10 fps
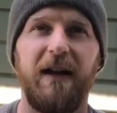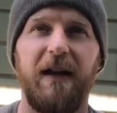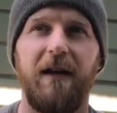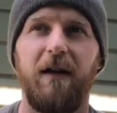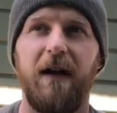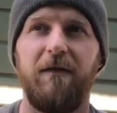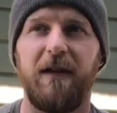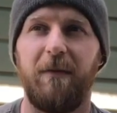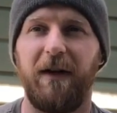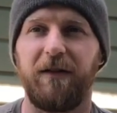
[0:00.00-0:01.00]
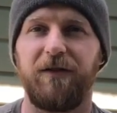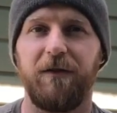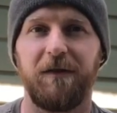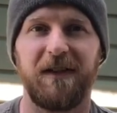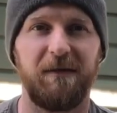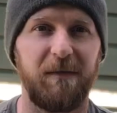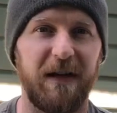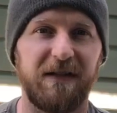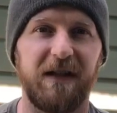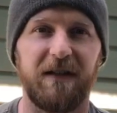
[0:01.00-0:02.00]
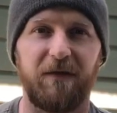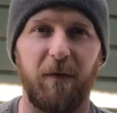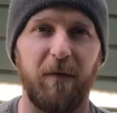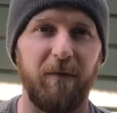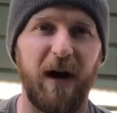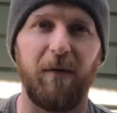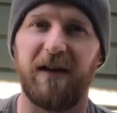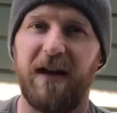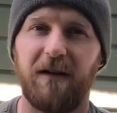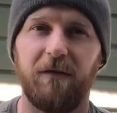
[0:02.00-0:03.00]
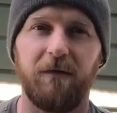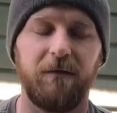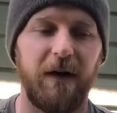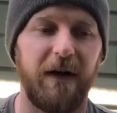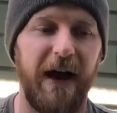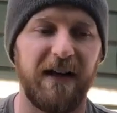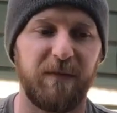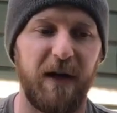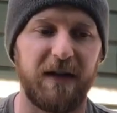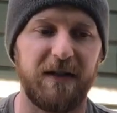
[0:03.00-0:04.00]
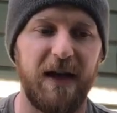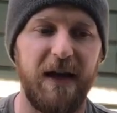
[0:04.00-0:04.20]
and everything about the shoes seems to make sense from a biomechanical aspect.